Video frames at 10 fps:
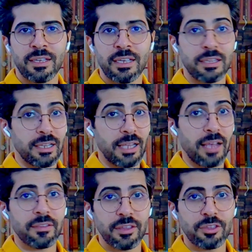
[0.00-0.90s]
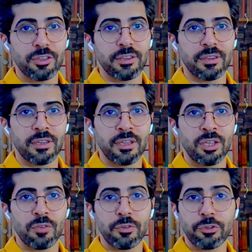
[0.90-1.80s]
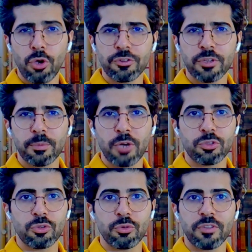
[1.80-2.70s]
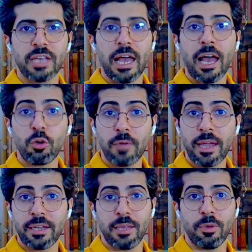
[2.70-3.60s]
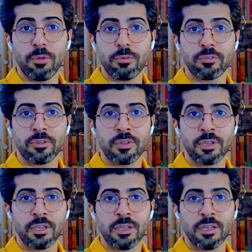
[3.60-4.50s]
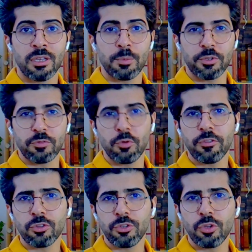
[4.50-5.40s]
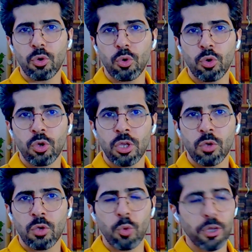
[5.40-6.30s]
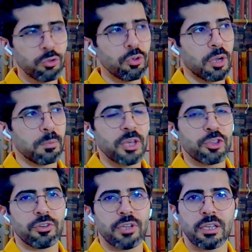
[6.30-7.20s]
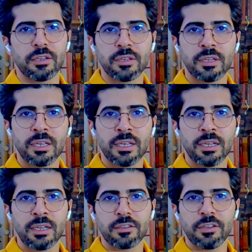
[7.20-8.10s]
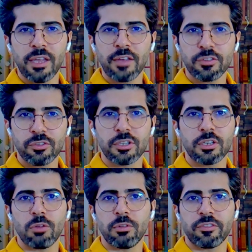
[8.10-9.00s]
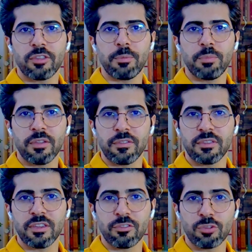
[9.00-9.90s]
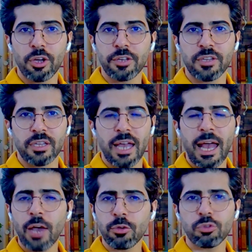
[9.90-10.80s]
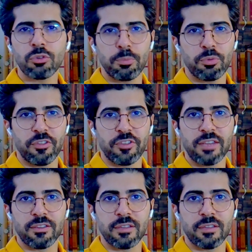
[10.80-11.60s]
In the last session, we talked about choosing our variables. But once you know what you are measuring, the next critical step is deciding how to represent it.